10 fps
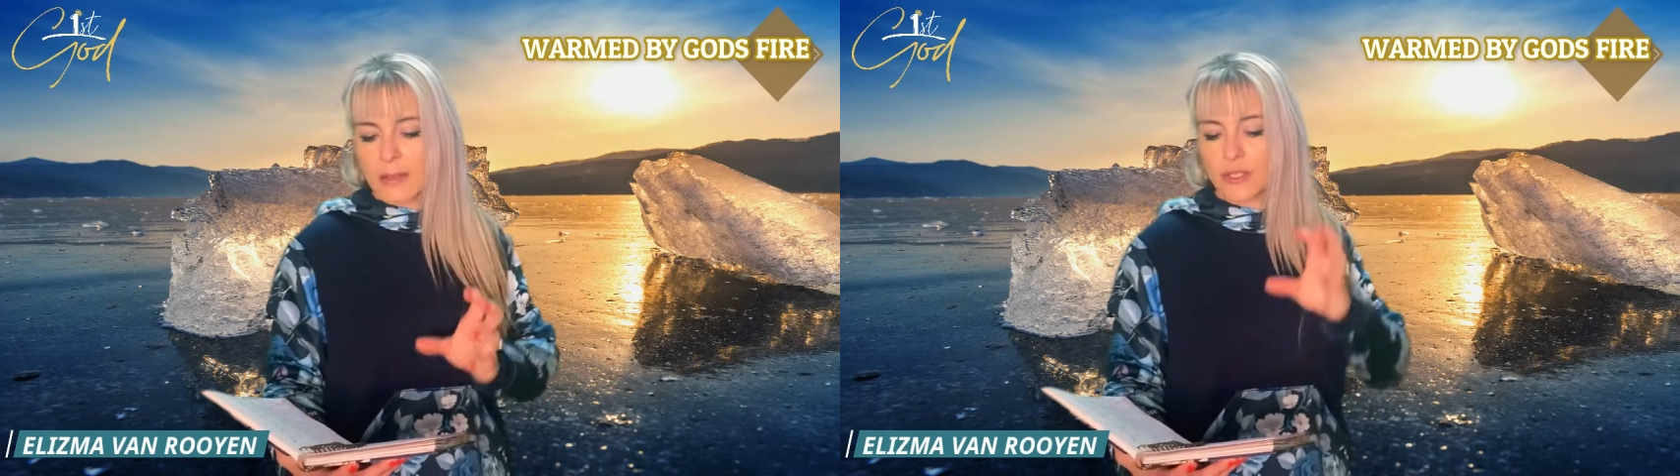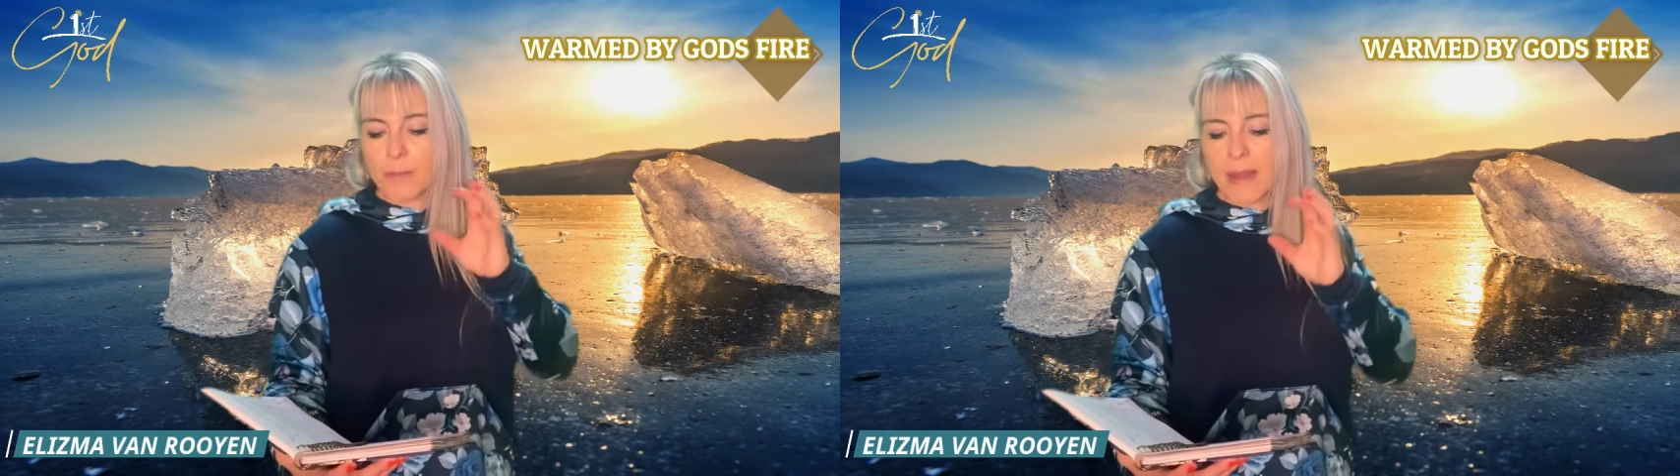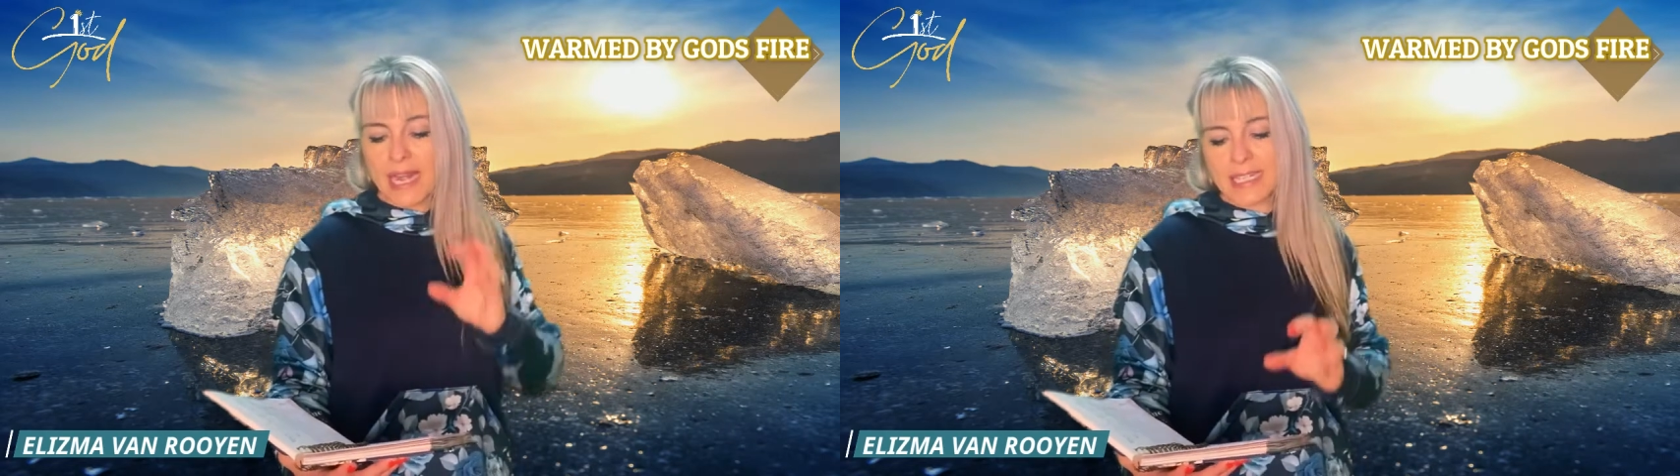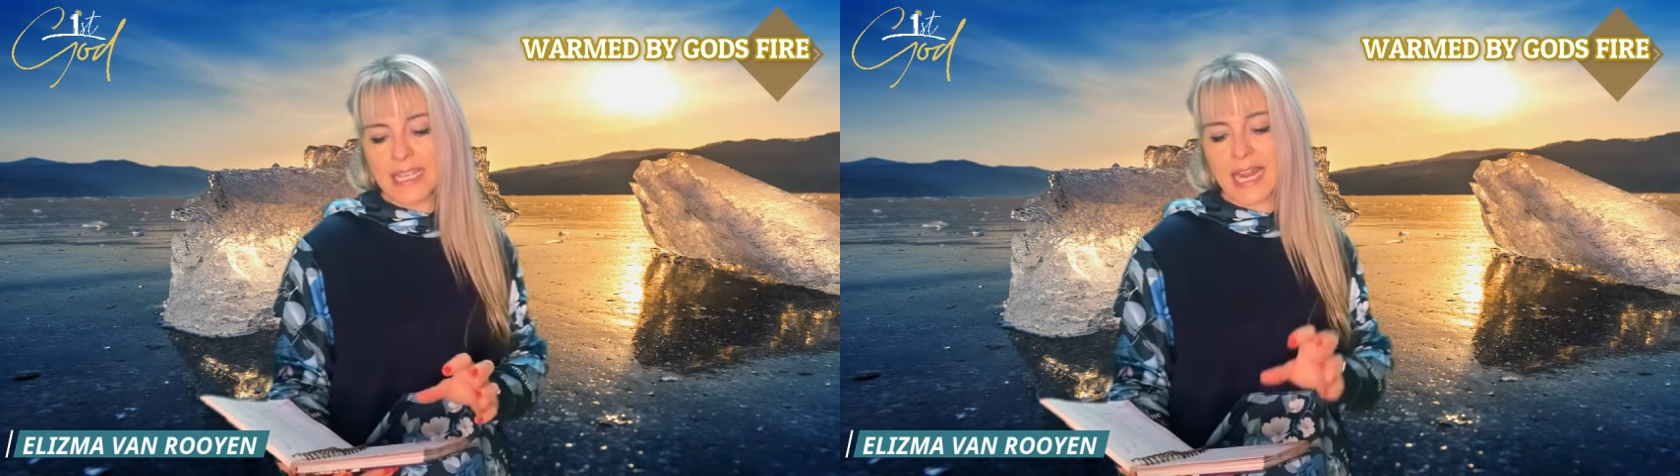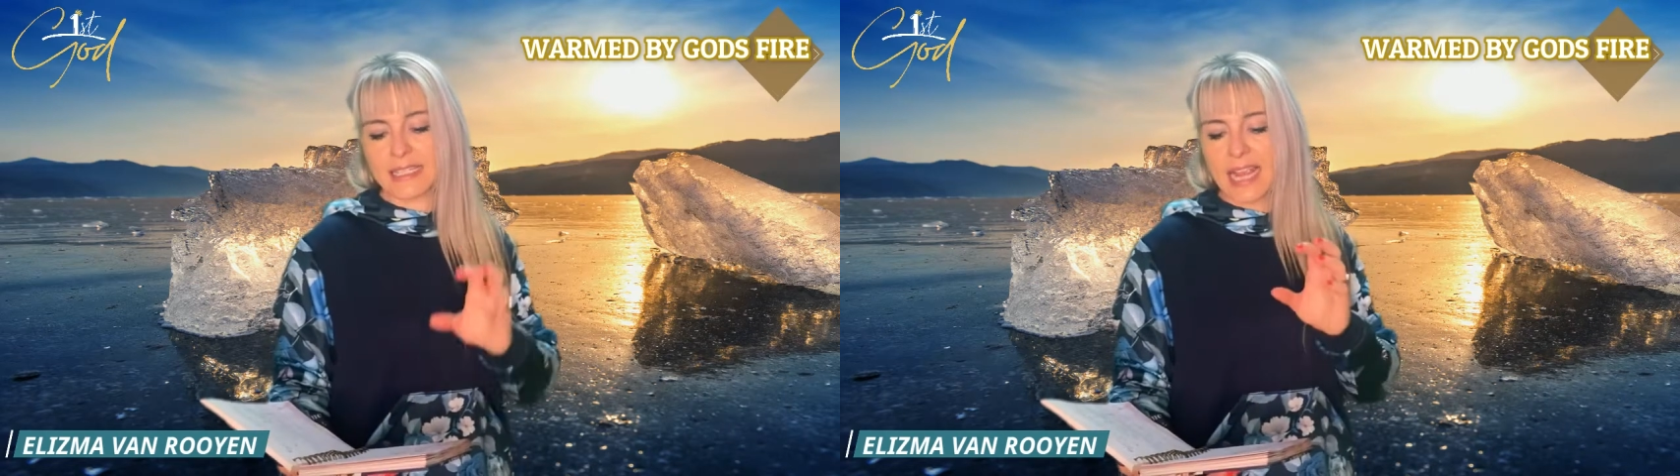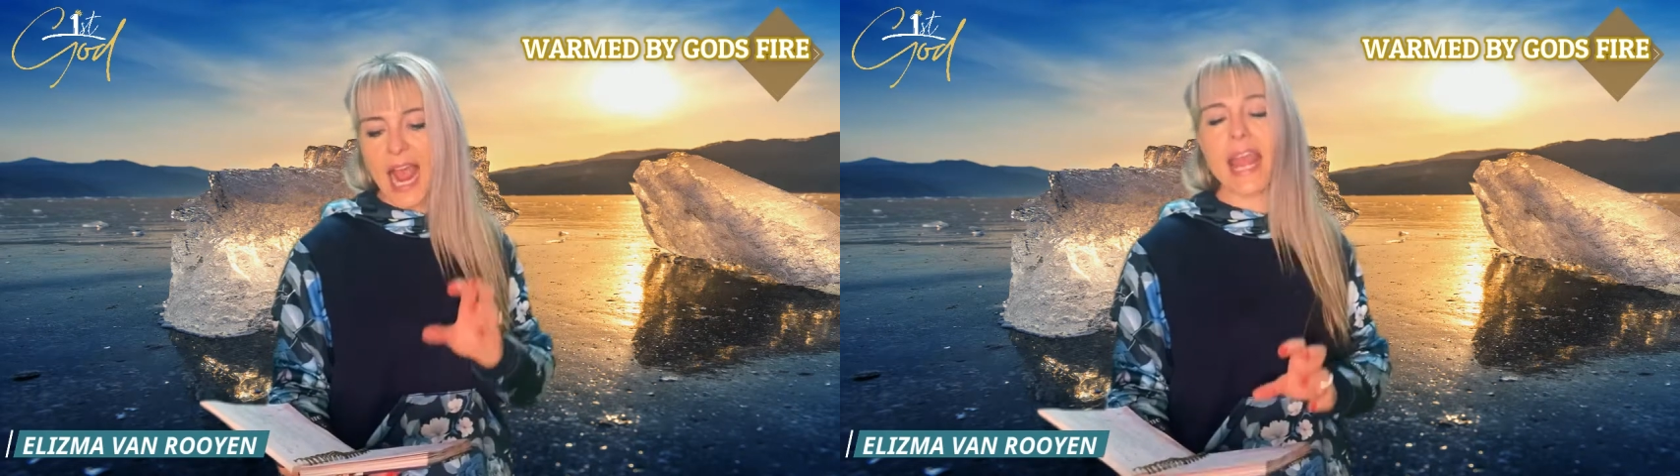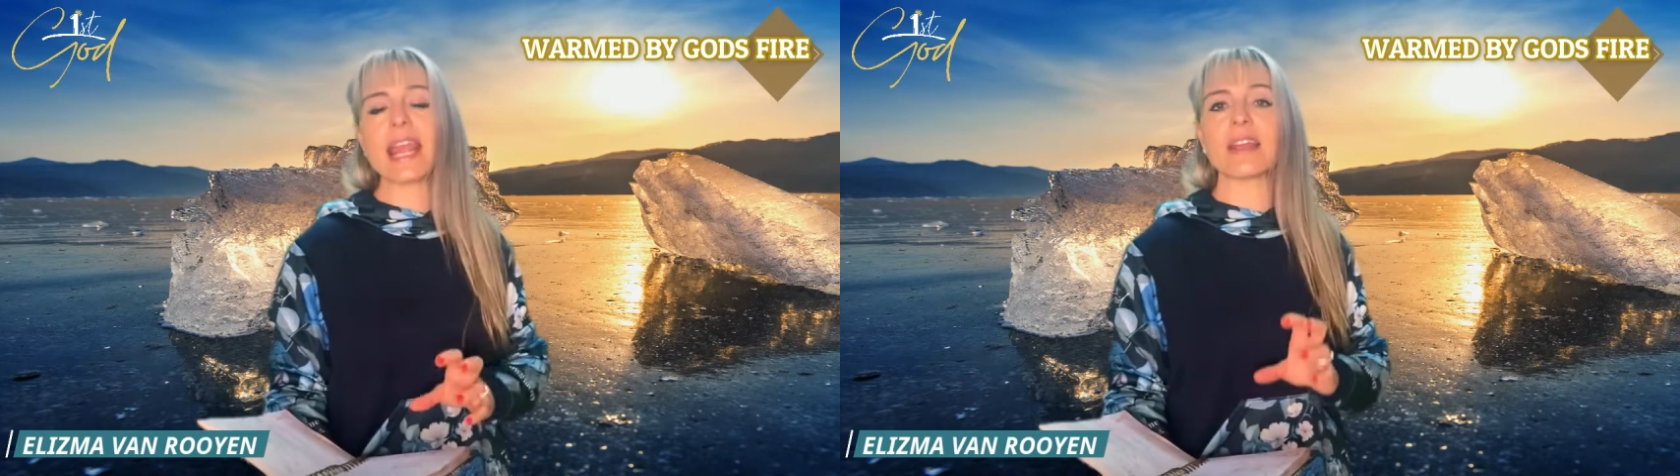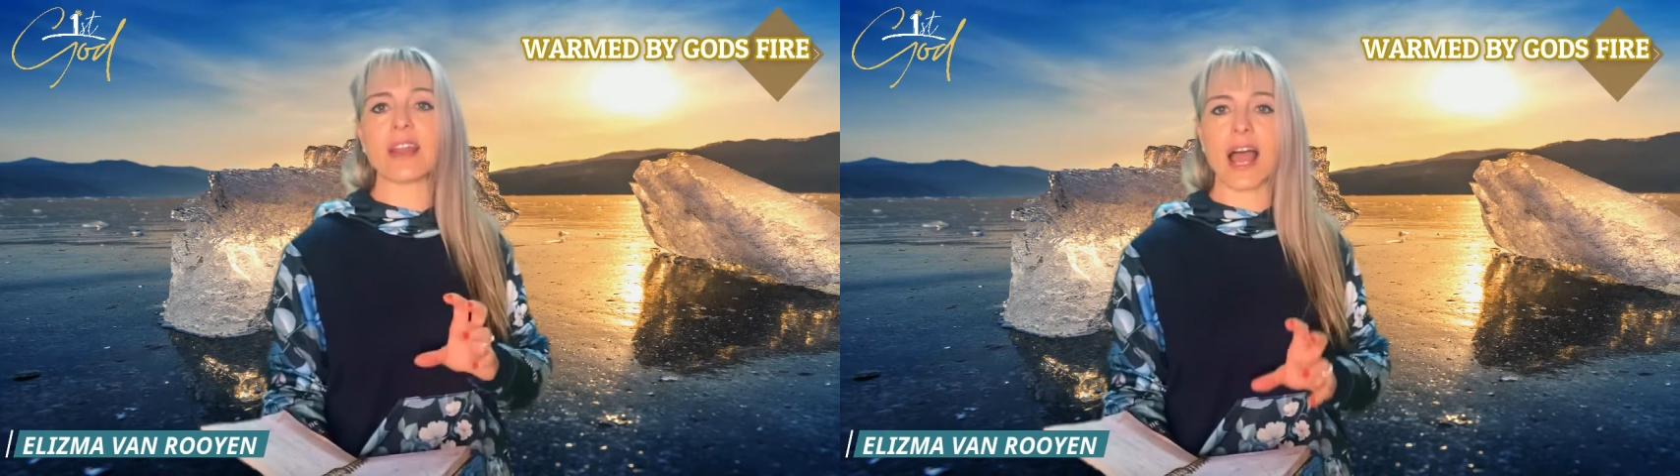To meditate day
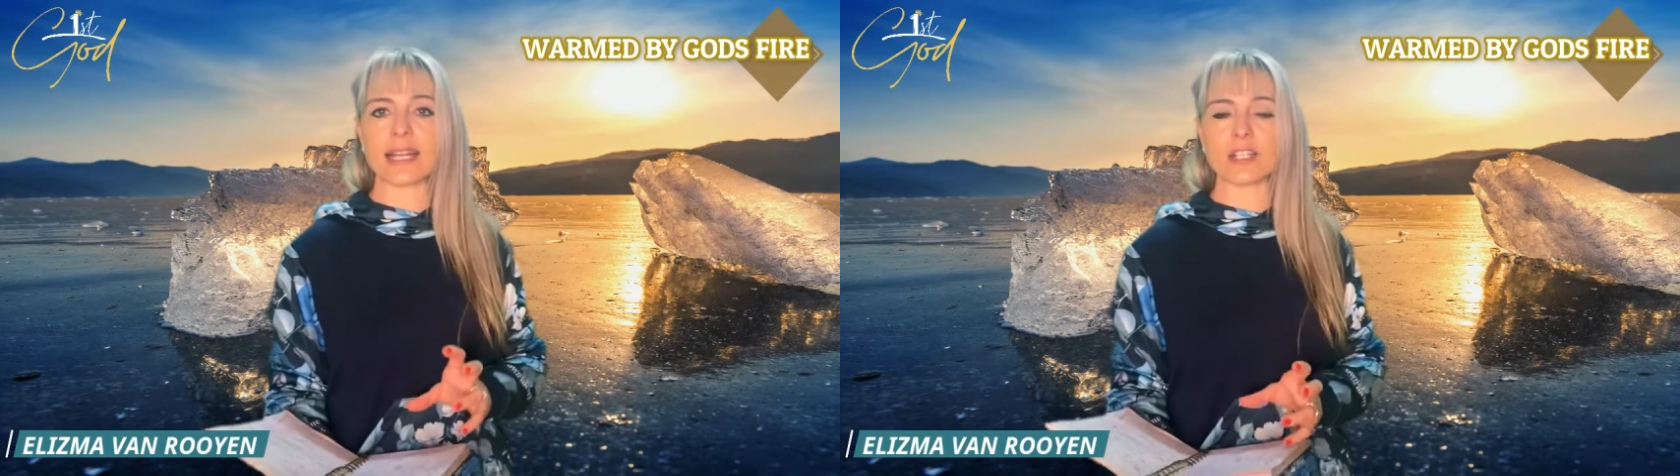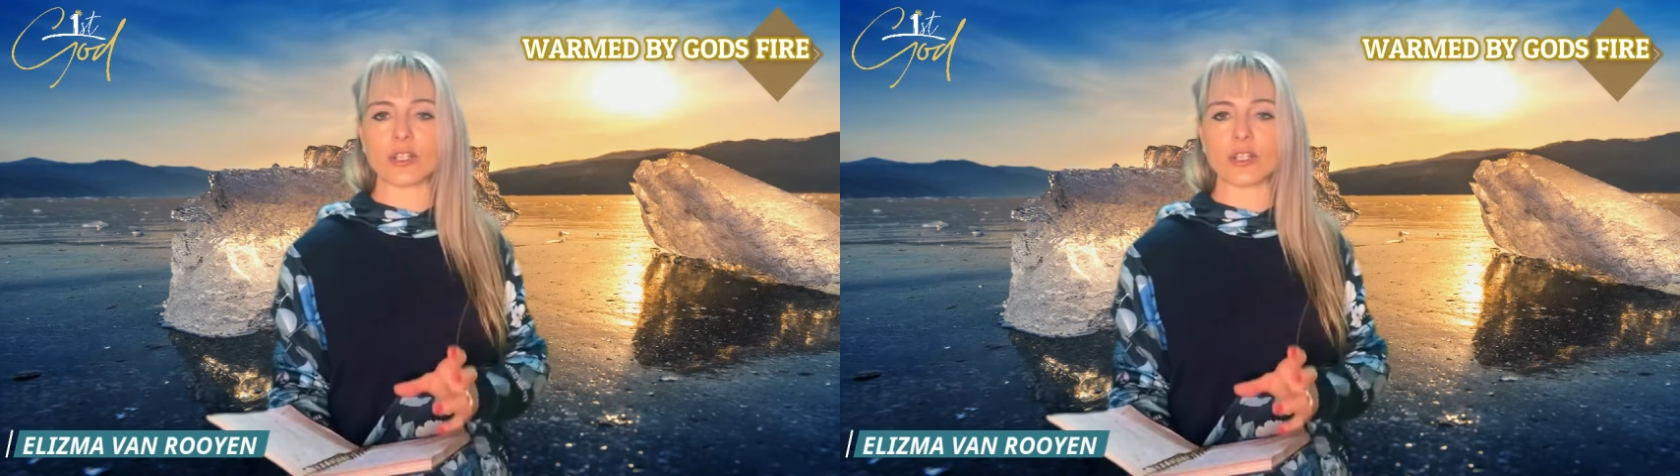and night